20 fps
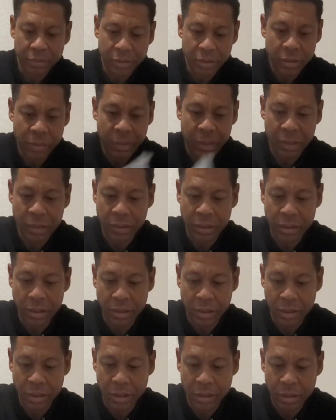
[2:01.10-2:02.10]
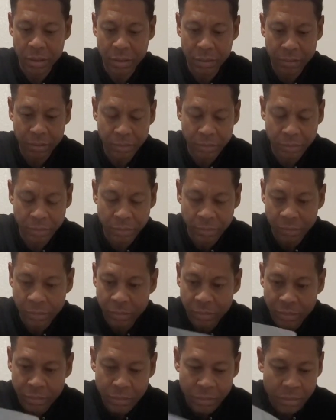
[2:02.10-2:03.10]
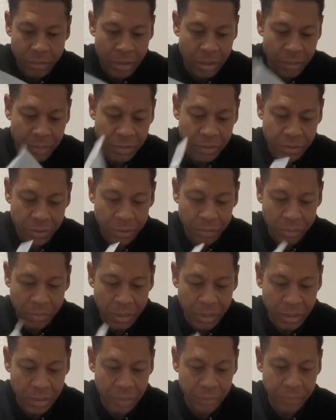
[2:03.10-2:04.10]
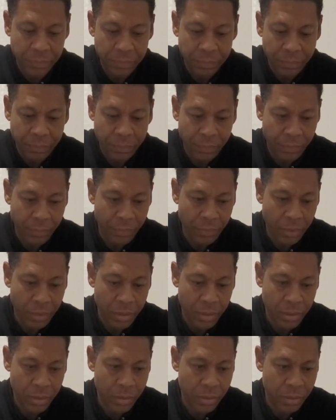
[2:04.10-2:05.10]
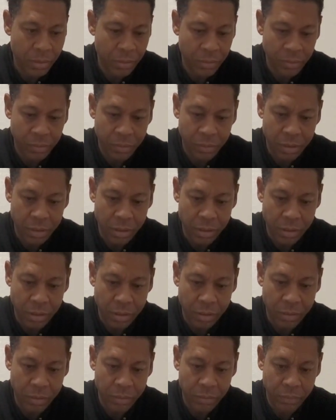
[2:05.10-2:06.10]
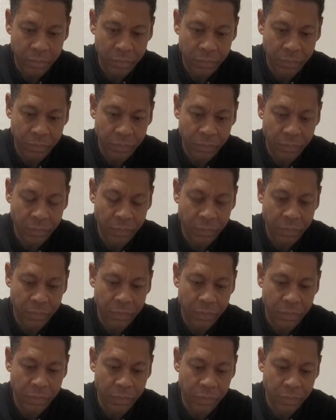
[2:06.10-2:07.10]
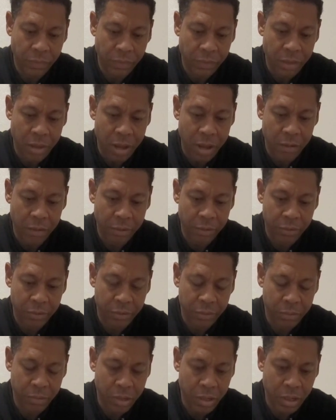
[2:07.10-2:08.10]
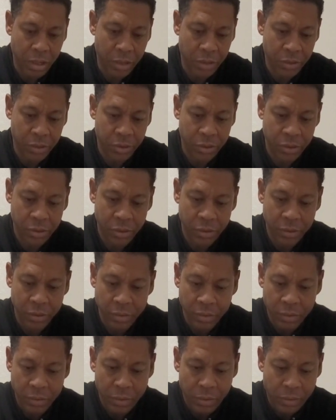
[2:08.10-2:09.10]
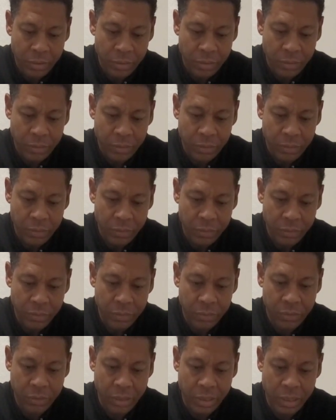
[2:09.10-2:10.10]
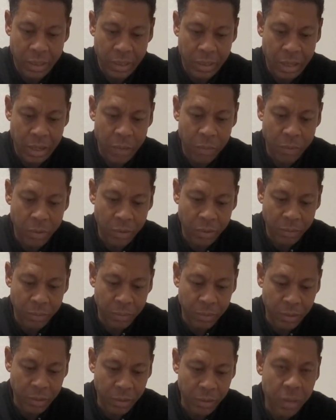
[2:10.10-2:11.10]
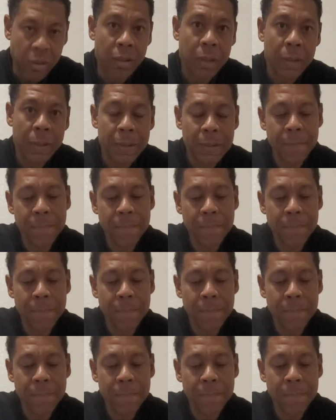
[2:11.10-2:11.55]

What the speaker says: Got the competition belt, the outer swash, so I can get that 1-to-1.